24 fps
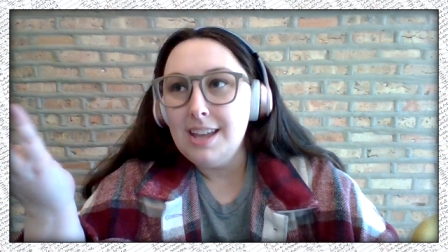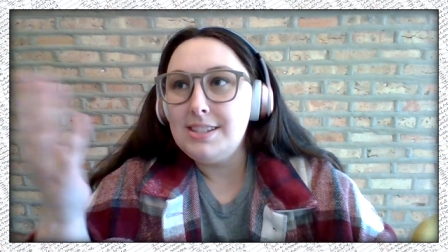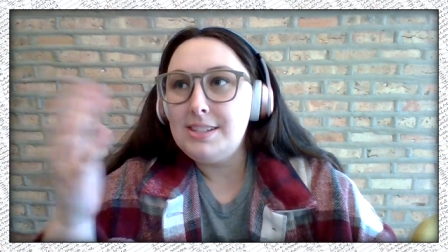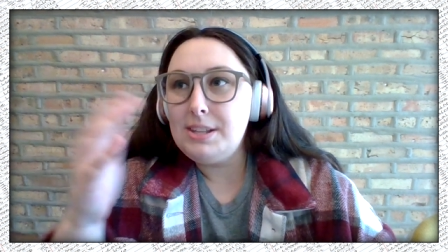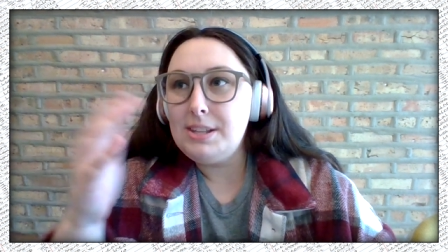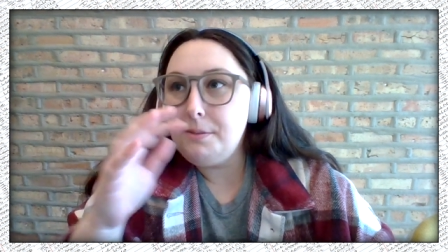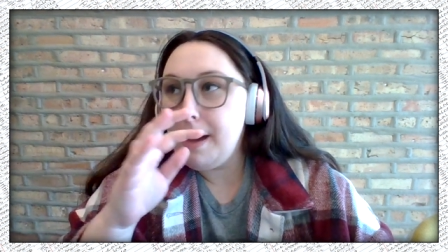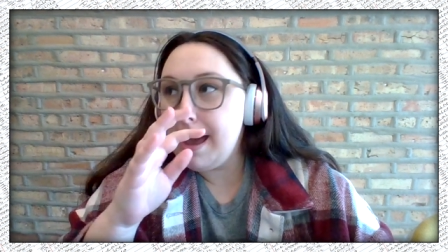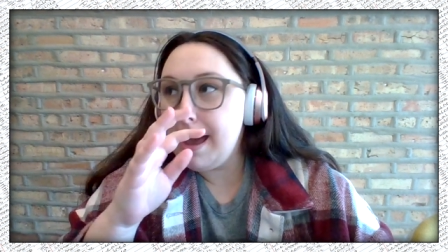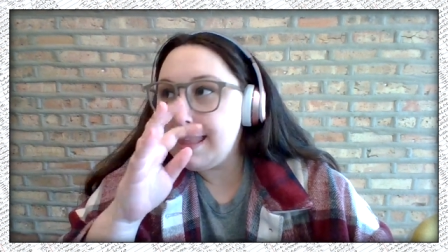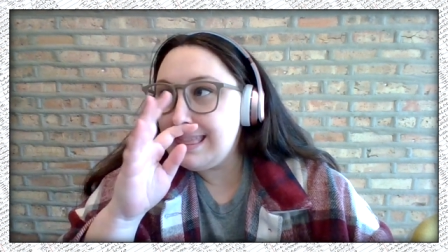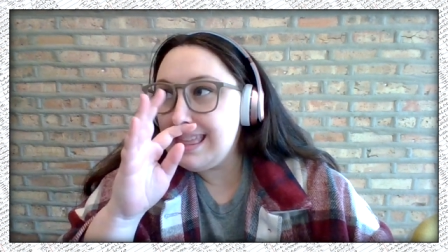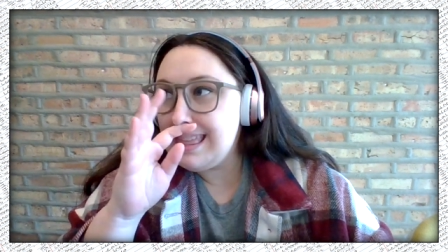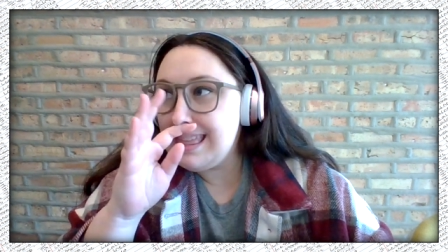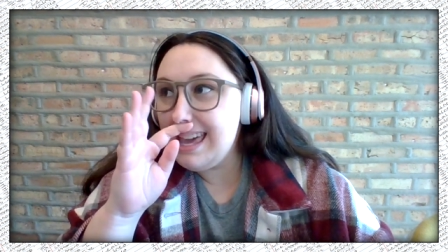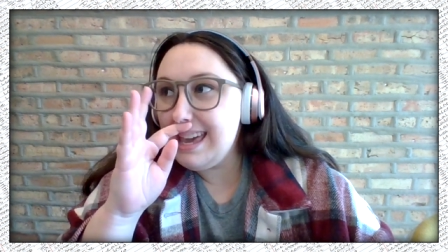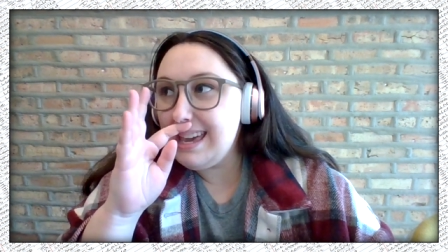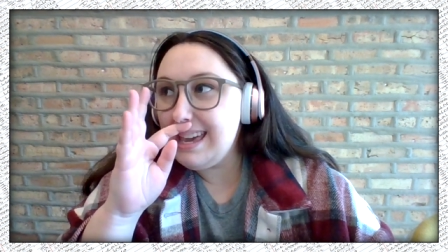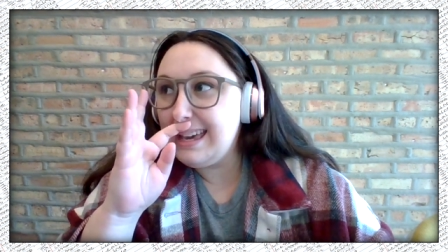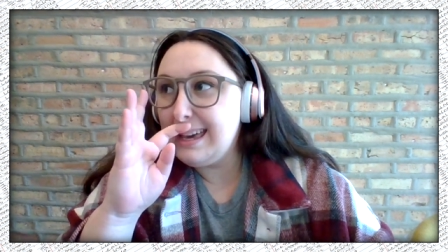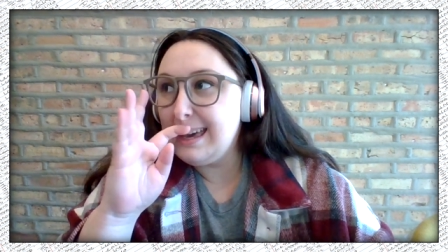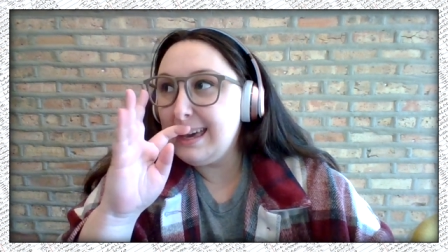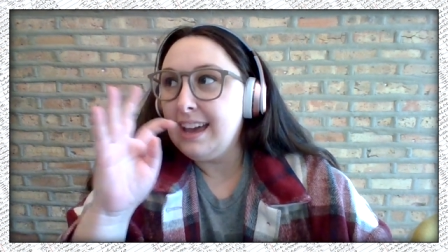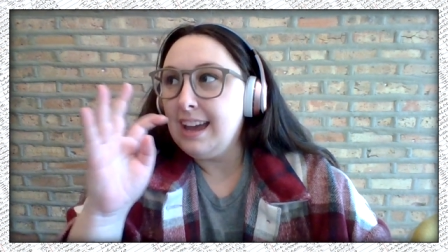So I
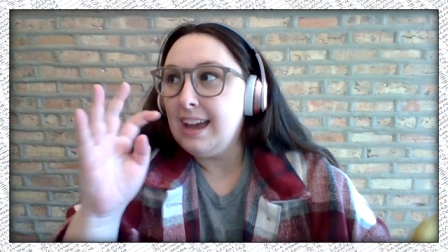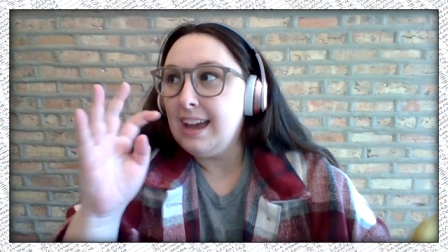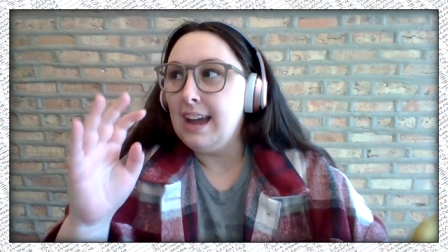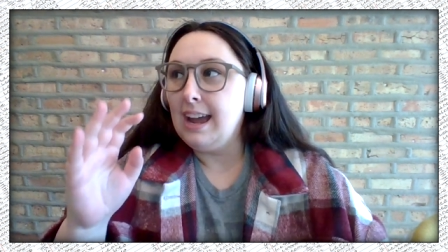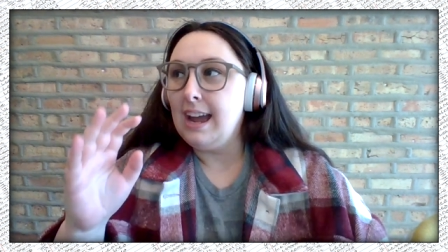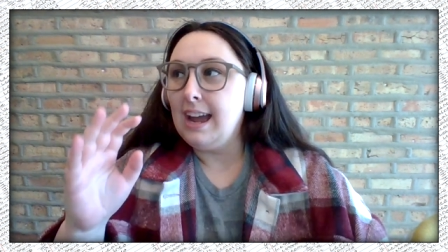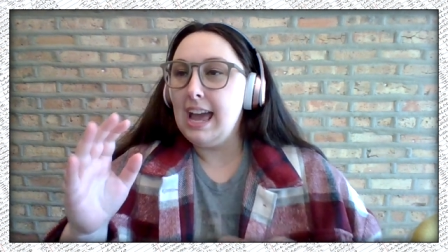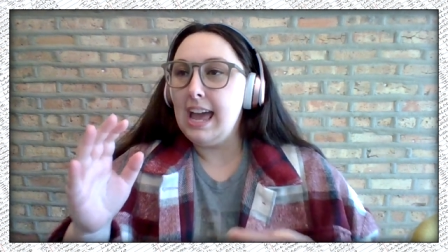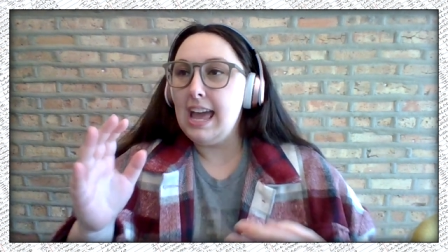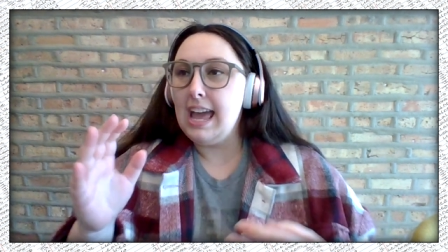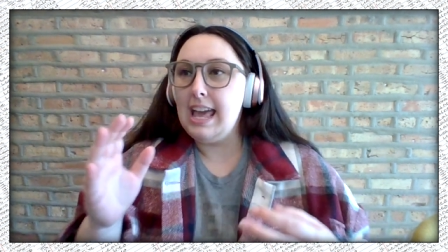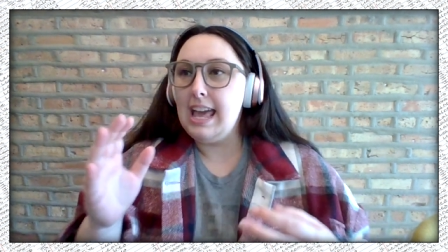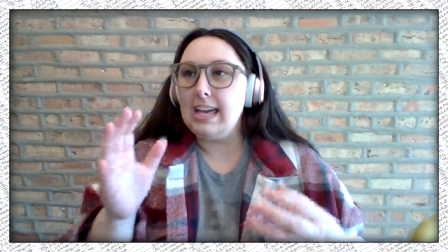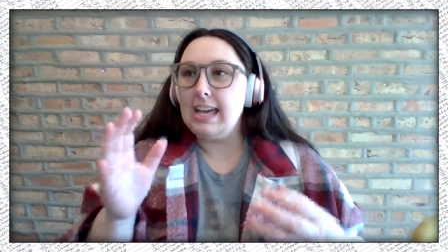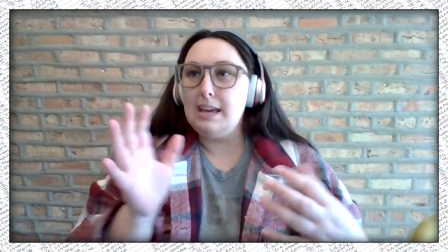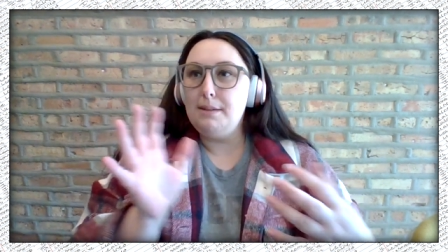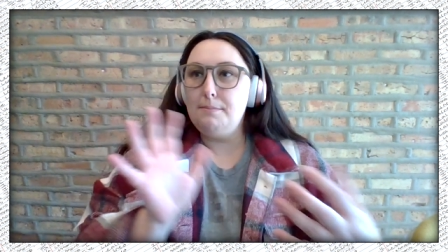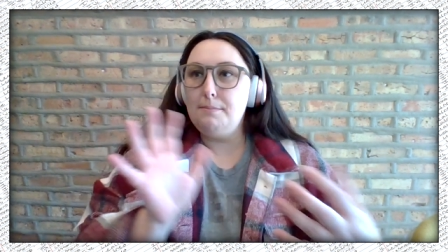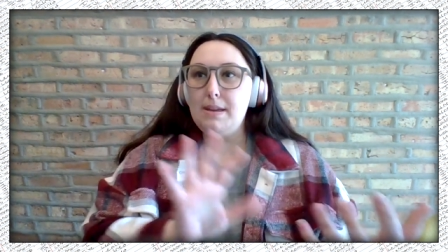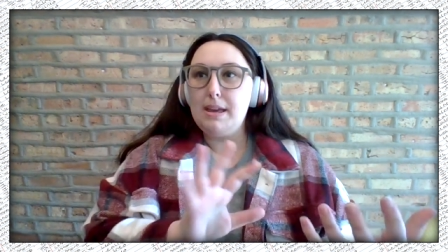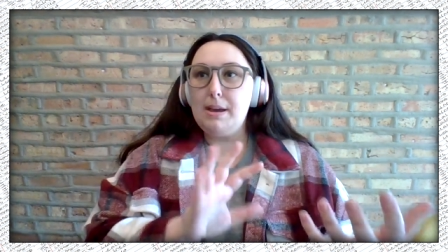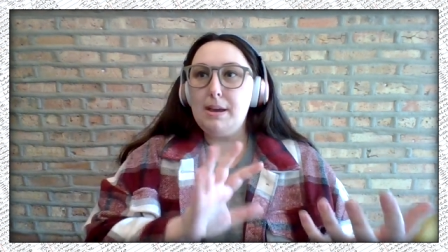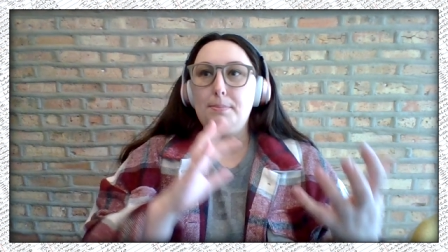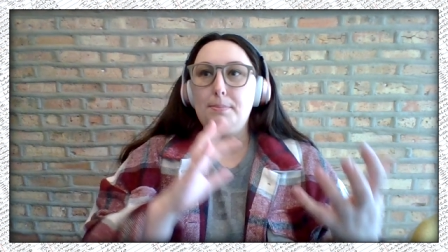think it
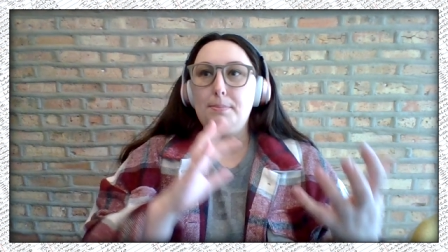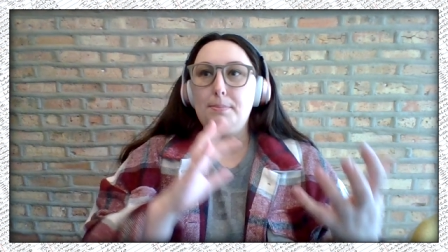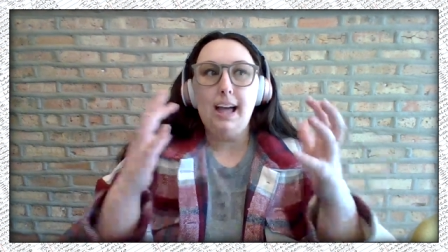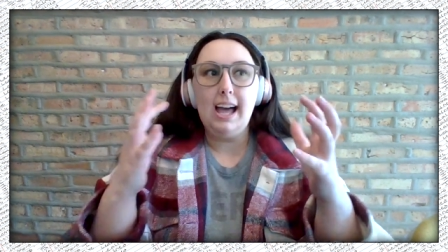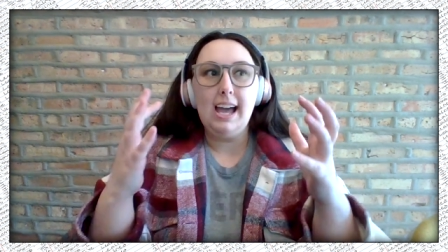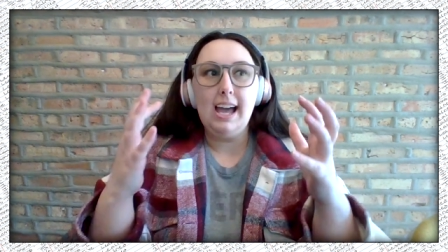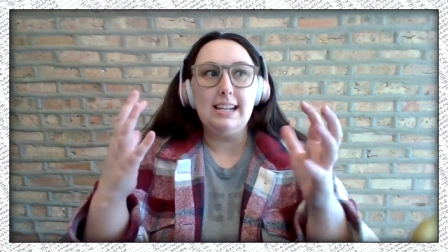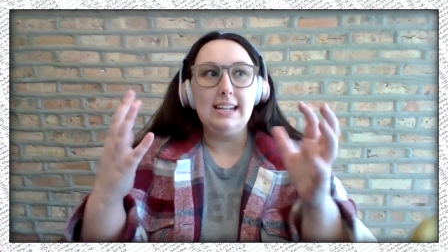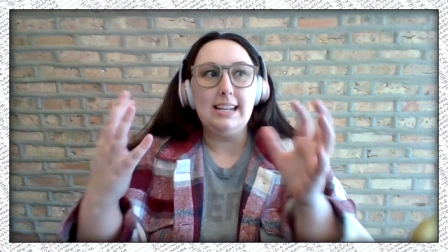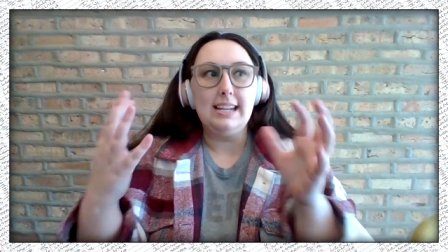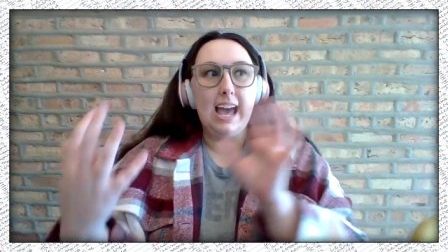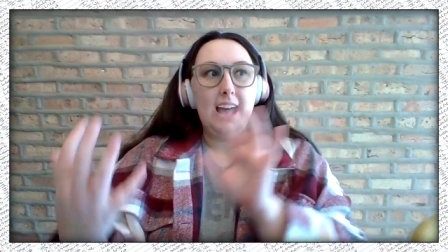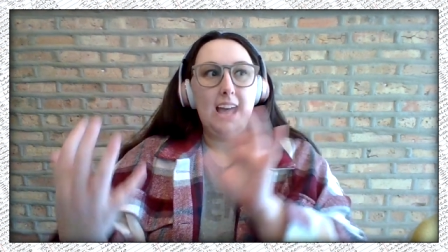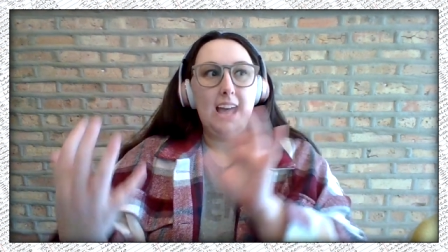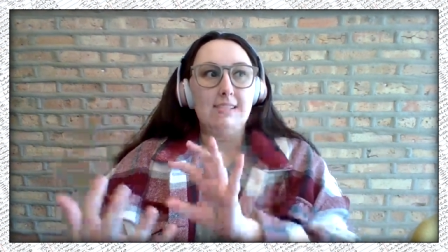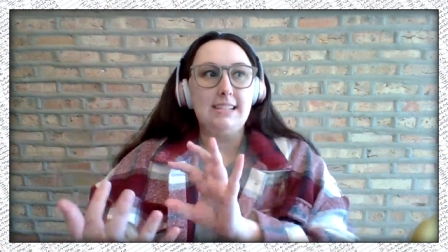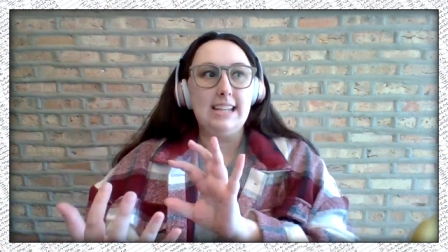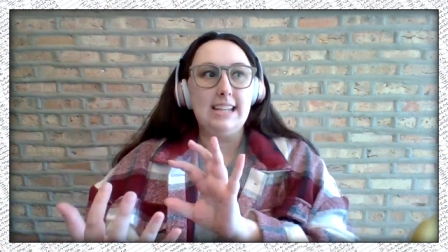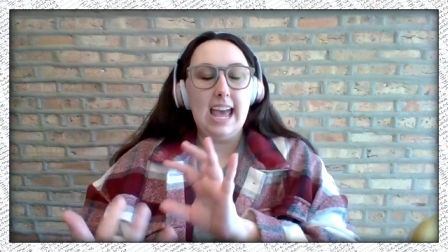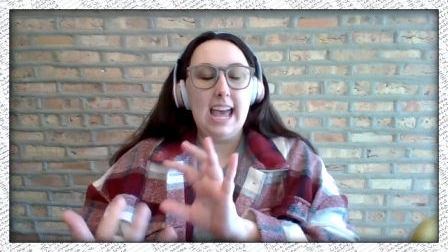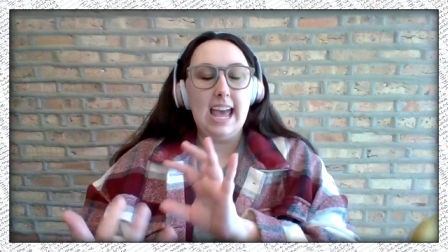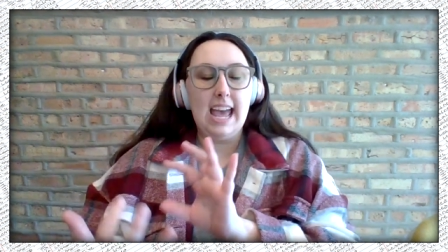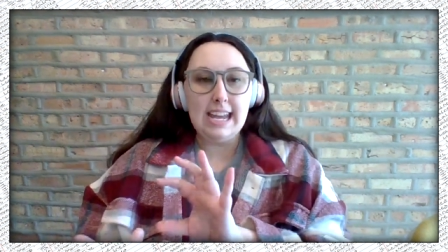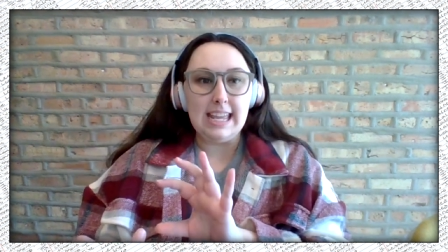can be applied now
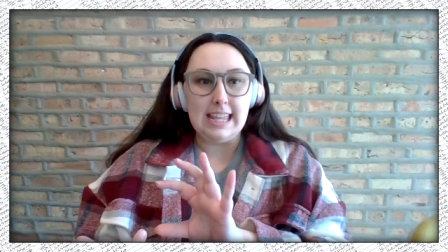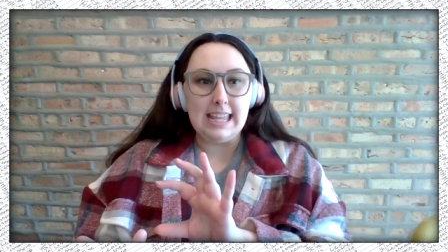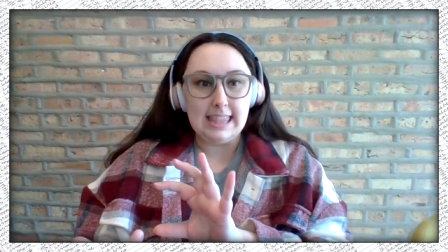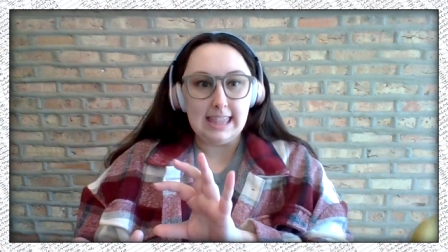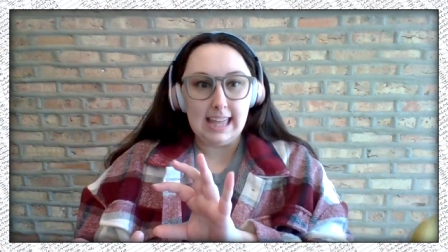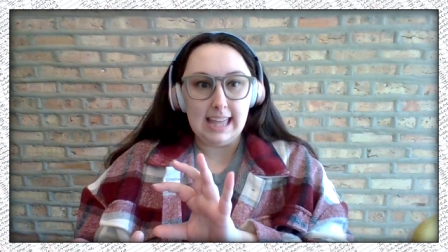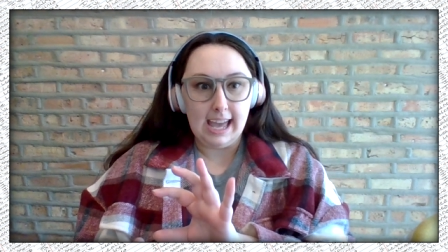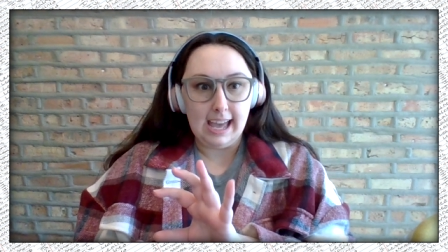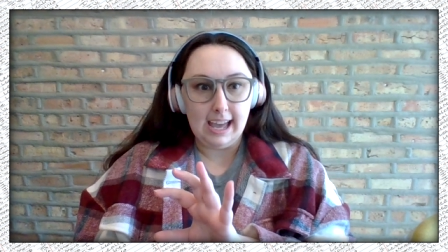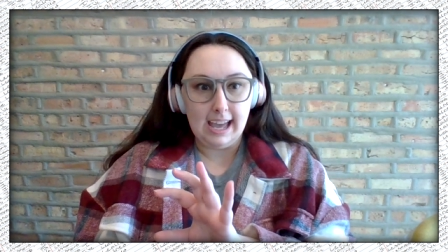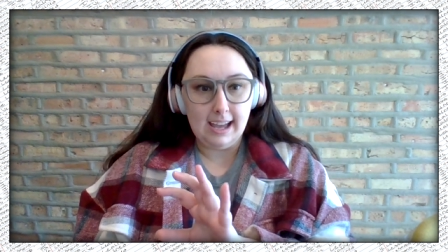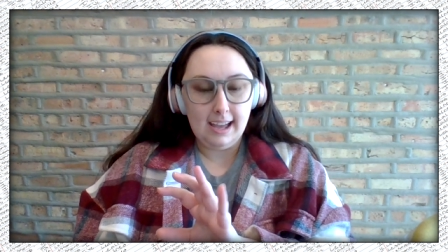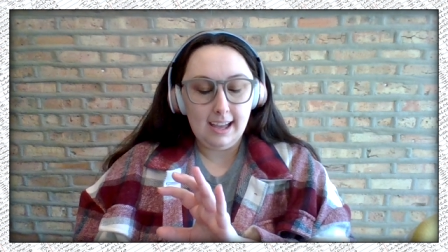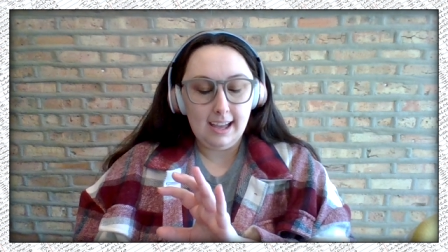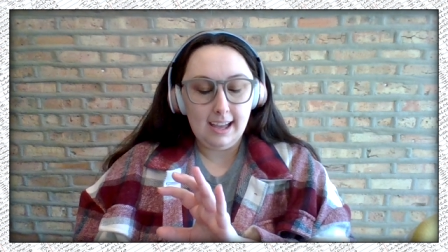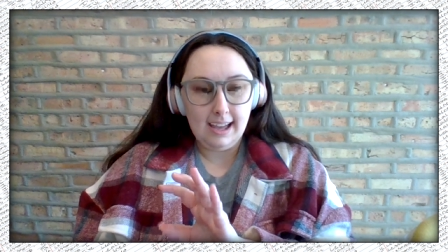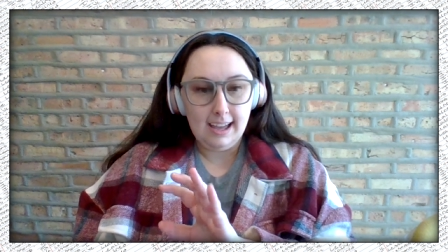to anything.